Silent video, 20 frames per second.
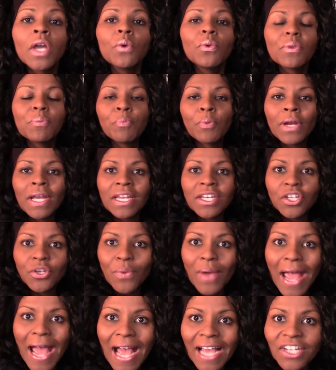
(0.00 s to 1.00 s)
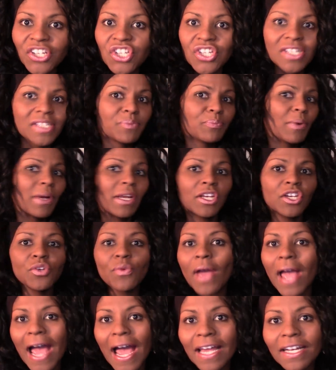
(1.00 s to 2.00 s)
with brand new actions, brand
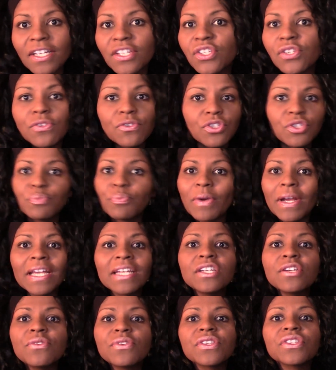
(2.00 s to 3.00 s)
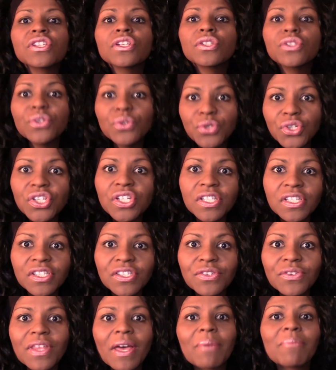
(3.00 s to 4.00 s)
new attitudes, brand new solutions
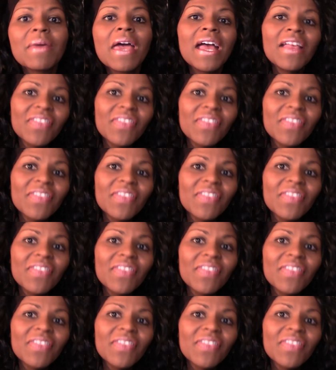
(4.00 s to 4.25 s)
to them.